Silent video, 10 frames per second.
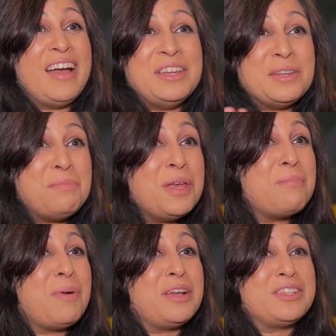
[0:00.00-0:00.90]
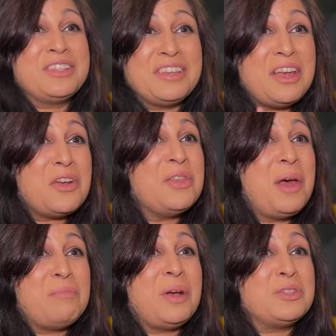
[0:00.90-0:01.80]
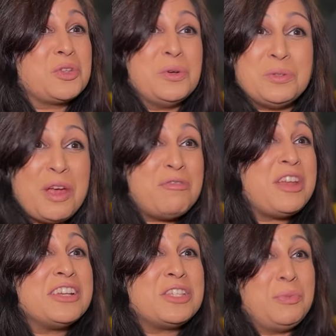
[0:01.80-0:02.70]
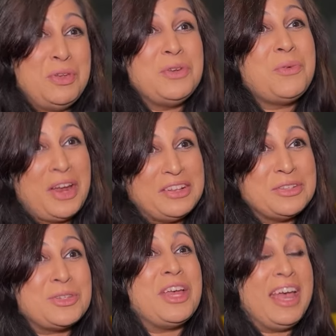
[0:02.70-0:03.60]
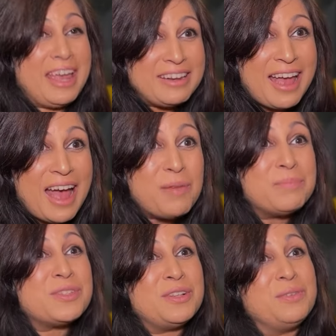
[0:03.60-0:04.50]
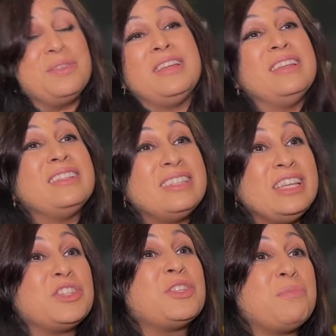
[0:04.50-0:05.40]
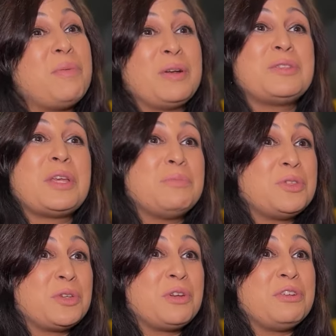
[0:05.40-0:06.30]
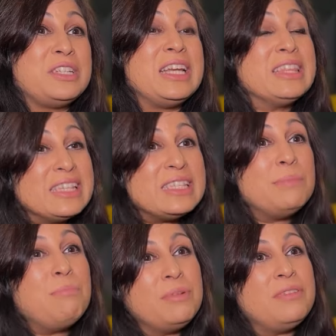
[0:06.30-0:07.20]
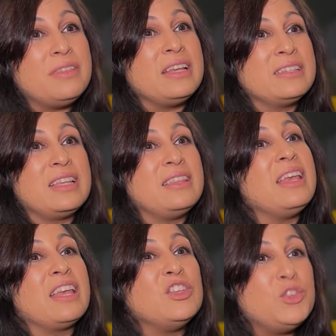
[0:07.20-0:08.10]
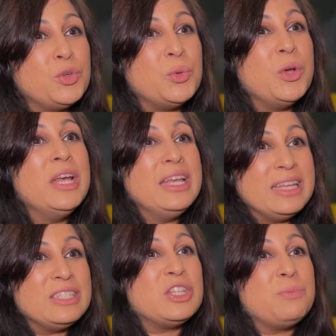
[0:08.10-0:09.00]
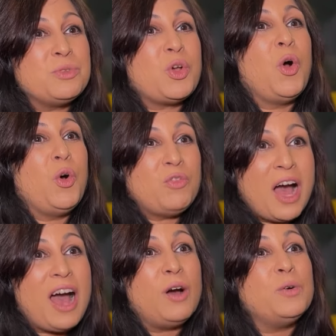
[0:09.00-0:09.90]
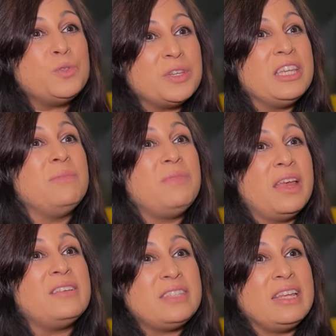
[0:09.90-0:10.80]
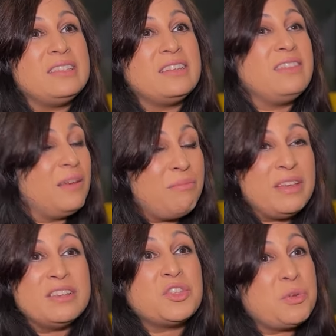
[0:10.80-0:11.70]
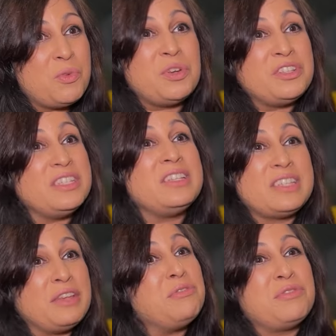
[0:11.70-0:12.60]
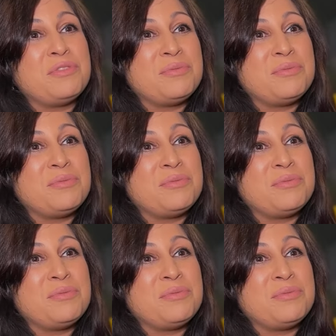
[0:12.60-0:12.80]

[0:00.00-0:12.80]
need a big bus, get on that bus, go to every SME in Wales and absolutely teach them about cybersecurity and the simple things that they can do in terms of how to keep their data, their biggest commodity, safe.